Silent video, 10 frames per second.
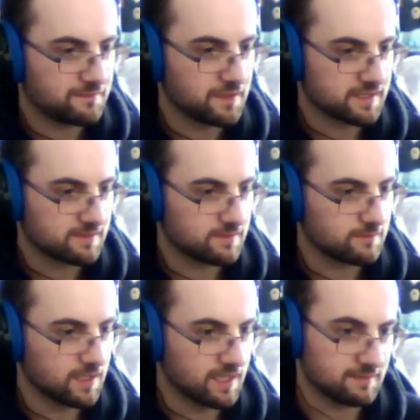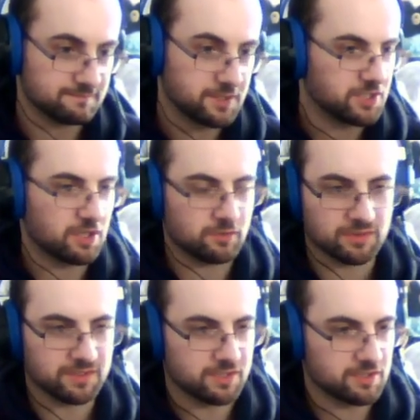first, to show you
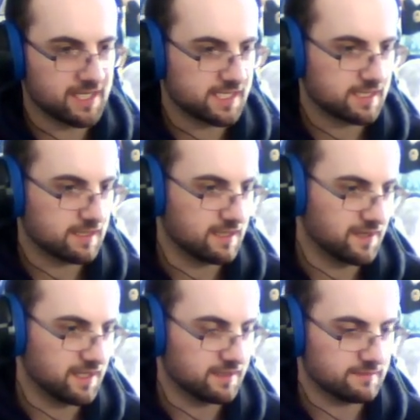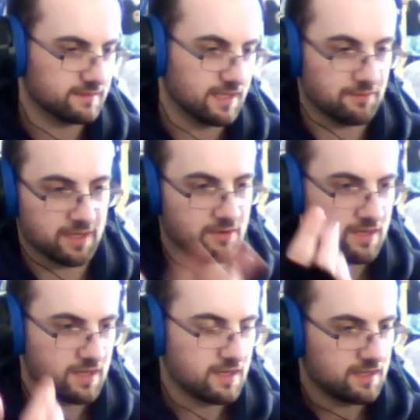all the new traits, there we go.